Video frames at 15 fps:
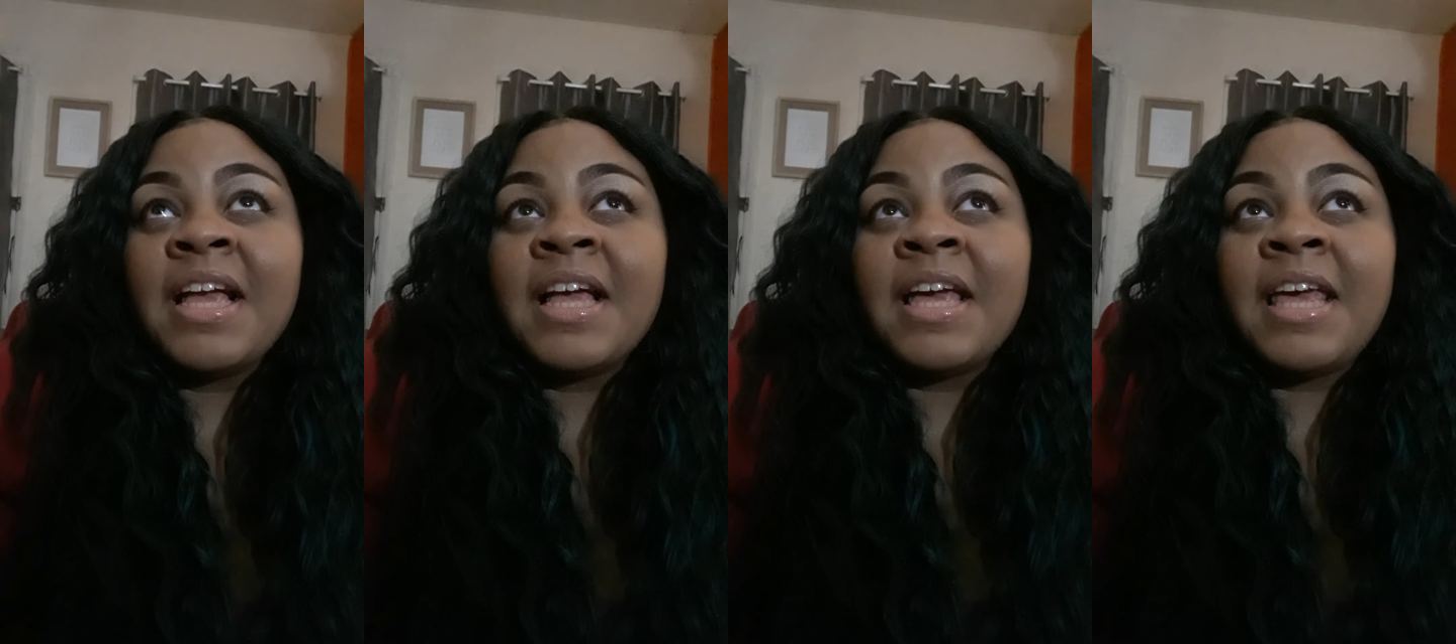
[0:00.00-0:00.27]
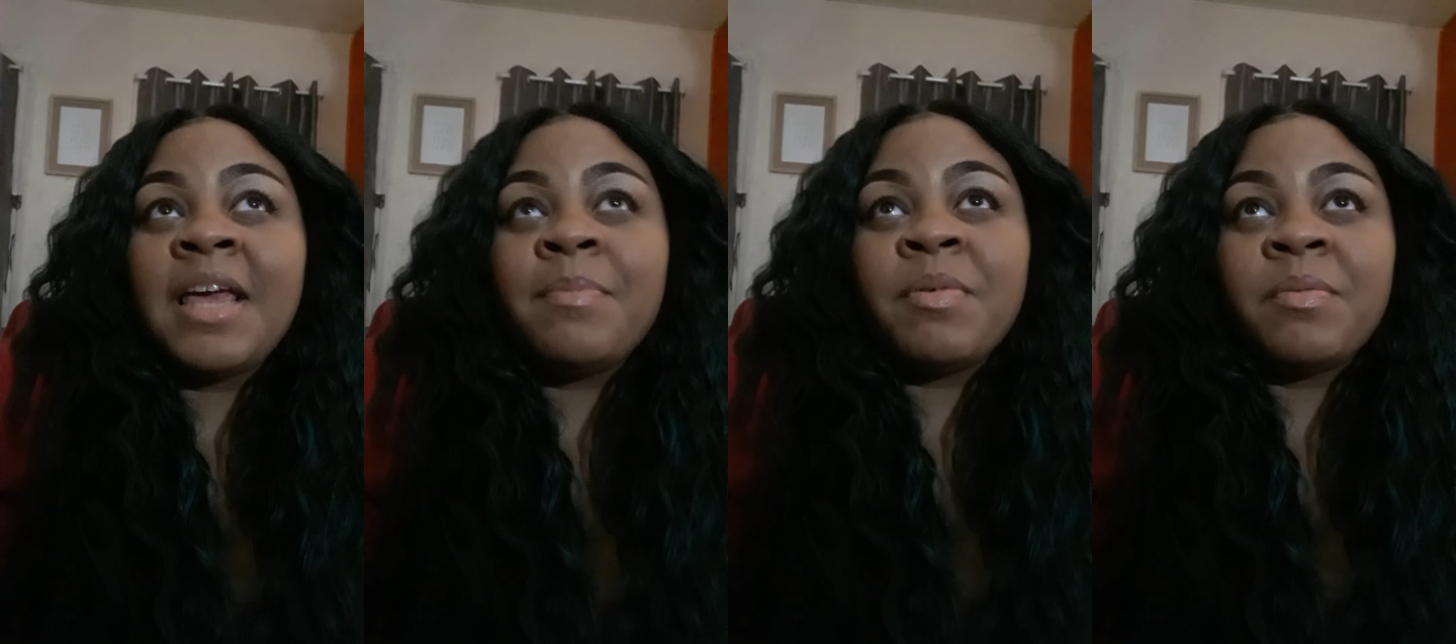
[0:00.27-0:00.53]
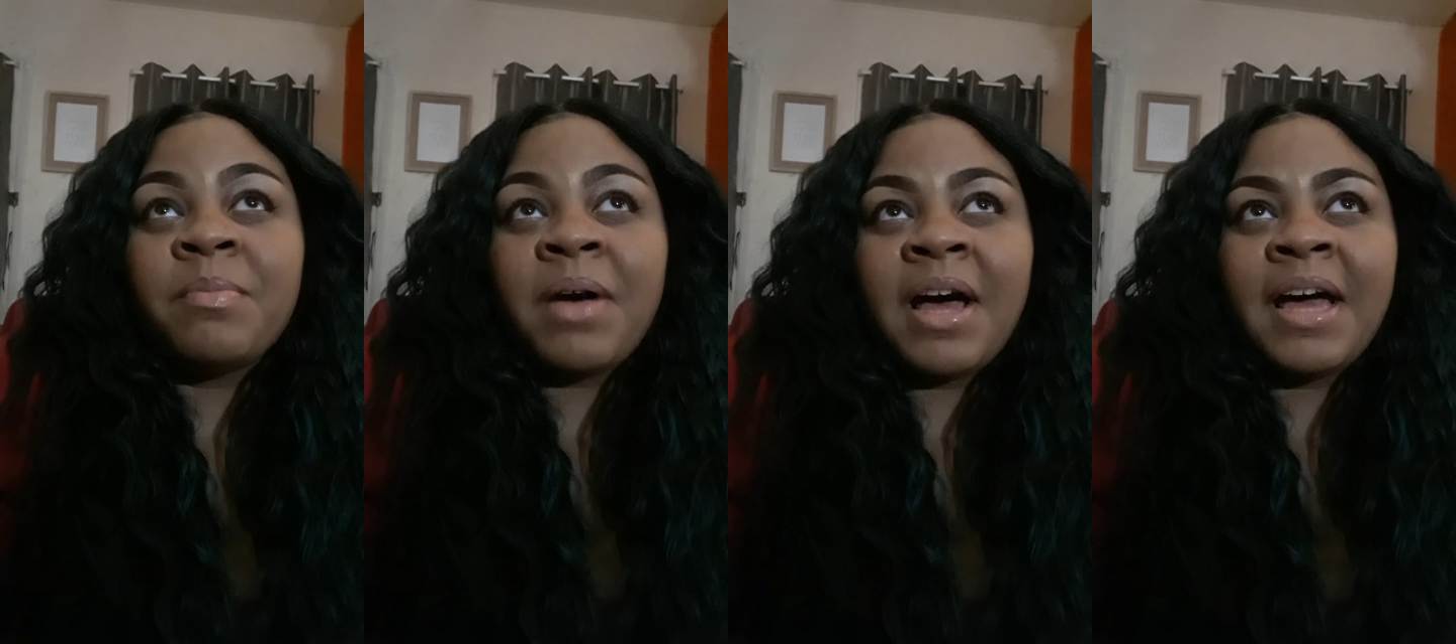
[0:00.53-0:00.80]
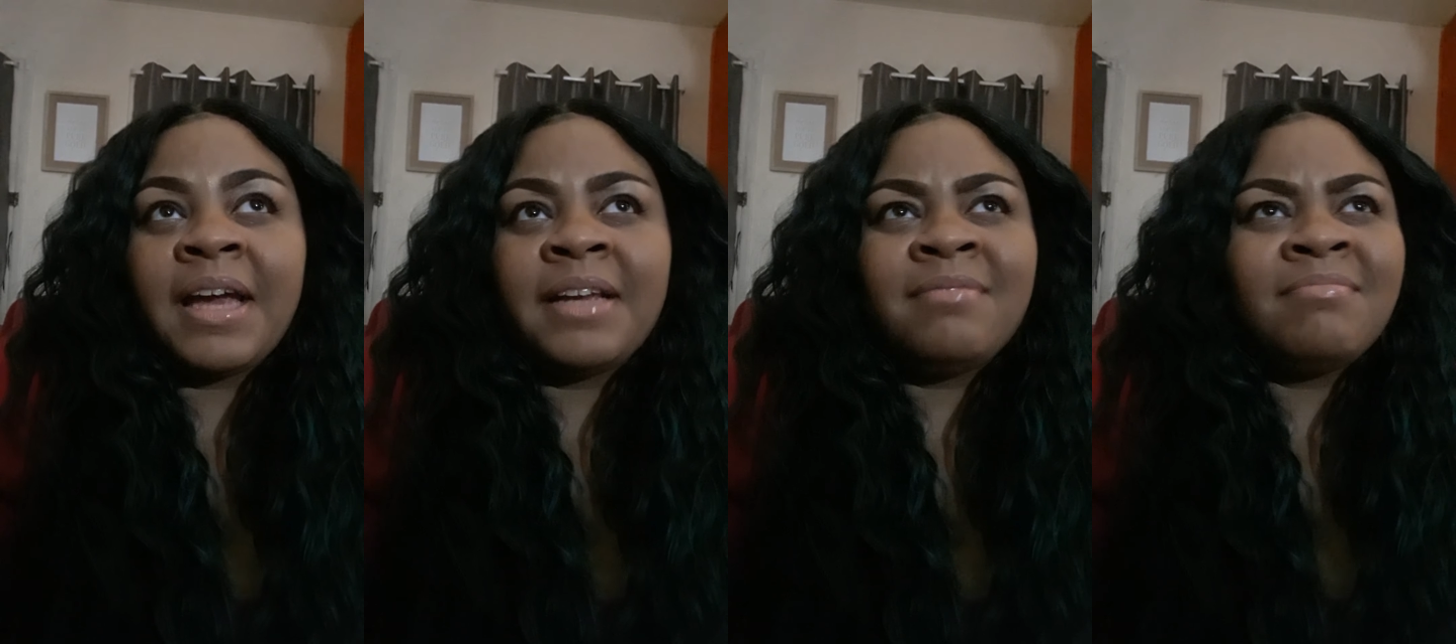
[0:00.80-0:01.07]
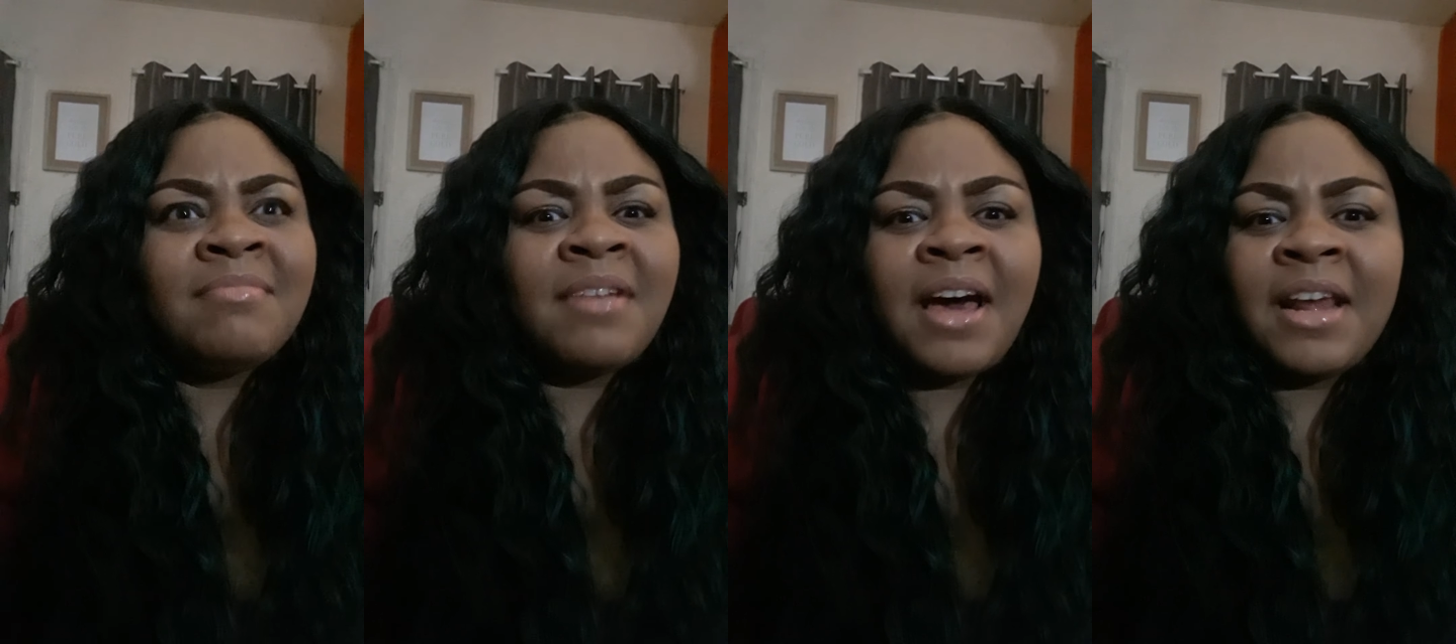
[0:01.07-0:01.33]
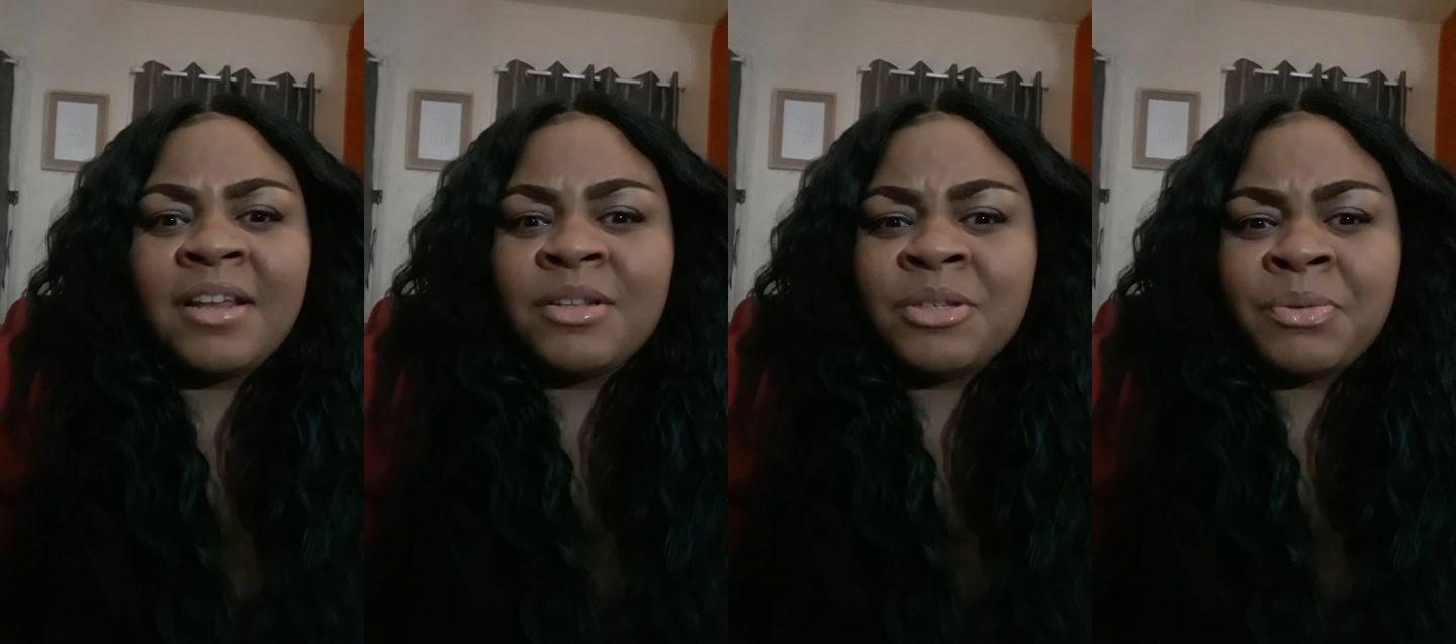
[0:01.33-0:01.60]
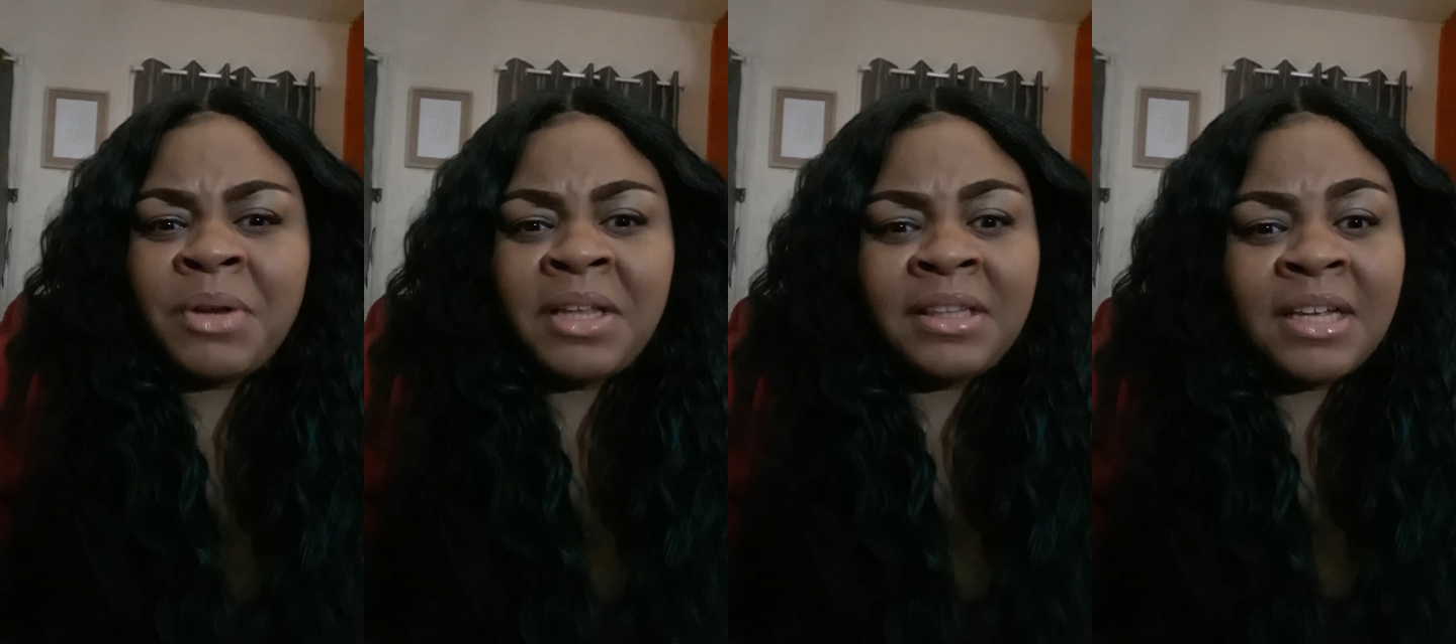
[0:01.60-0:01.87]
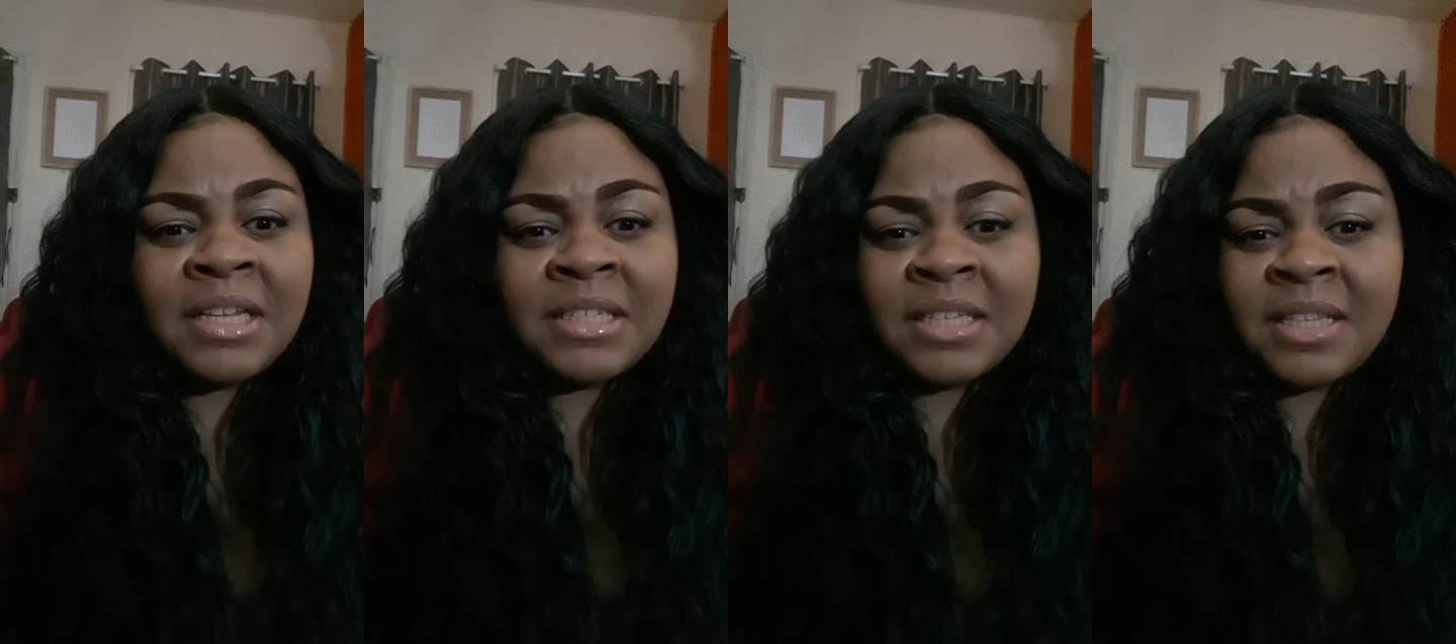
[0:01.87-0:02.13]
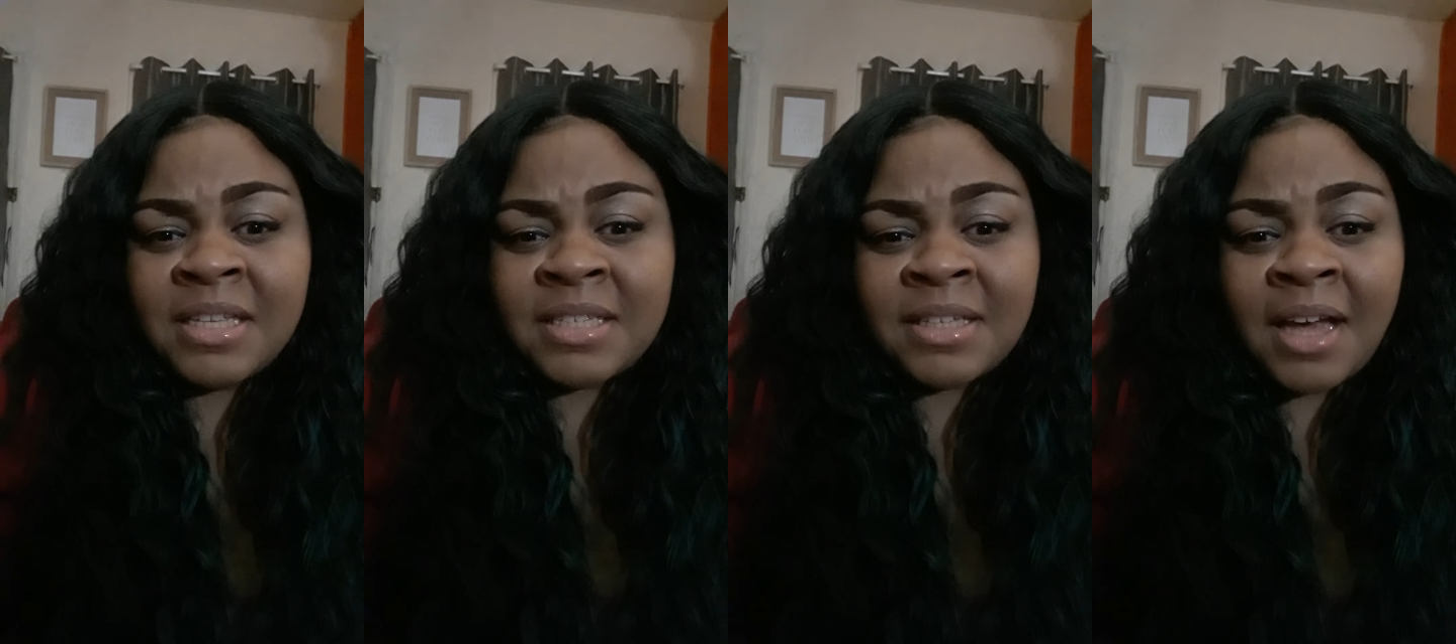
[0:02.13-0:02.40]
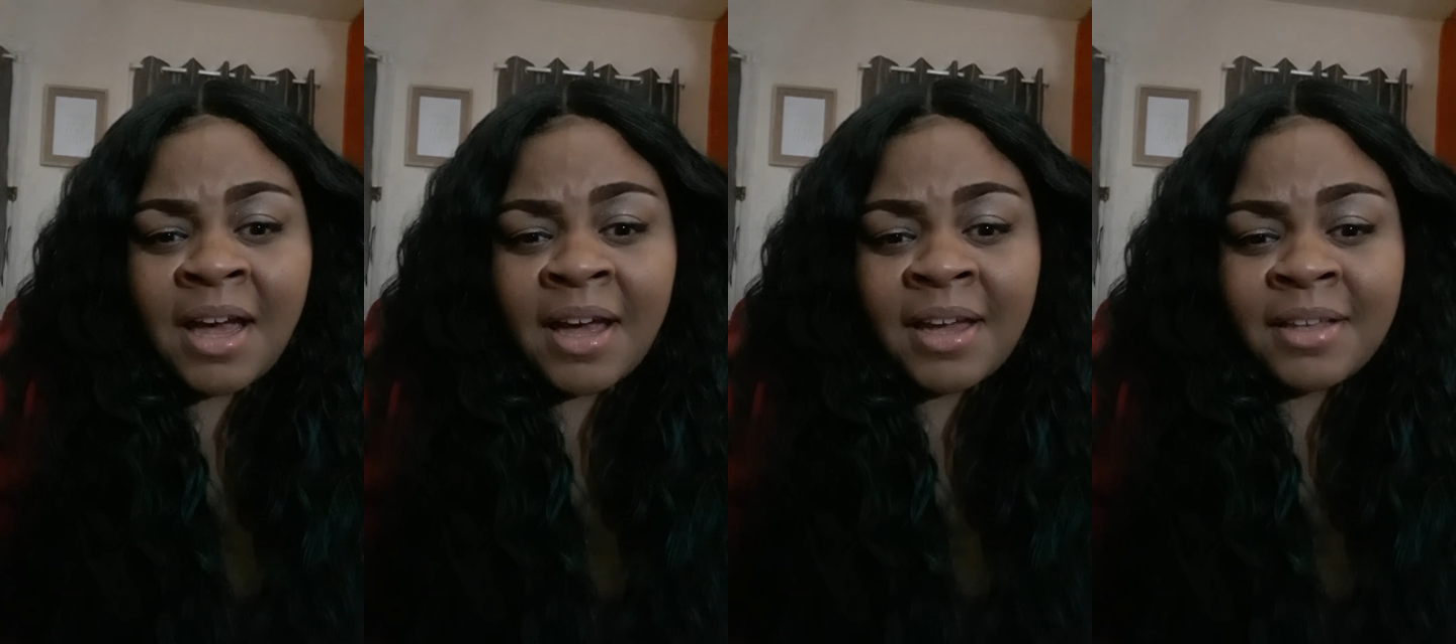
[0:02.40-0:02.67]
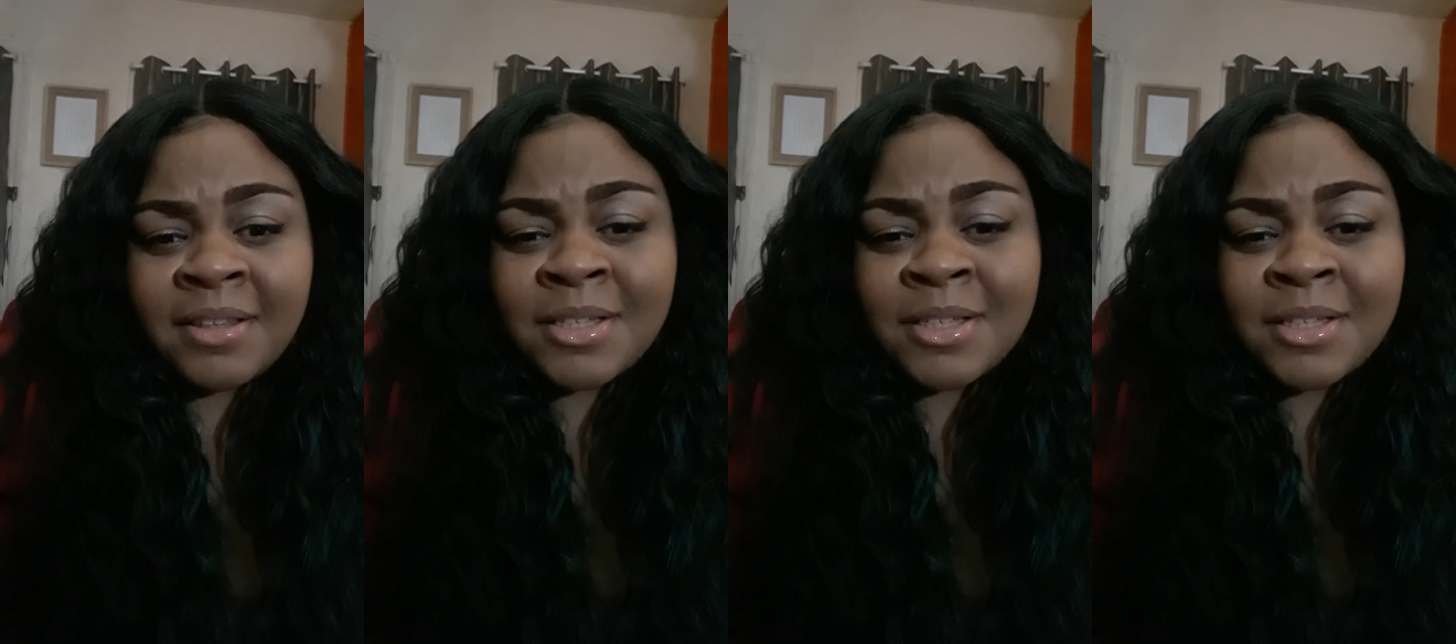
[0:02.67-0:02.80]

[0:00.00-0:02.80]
Keep in mind, I didn't do anything to this guy.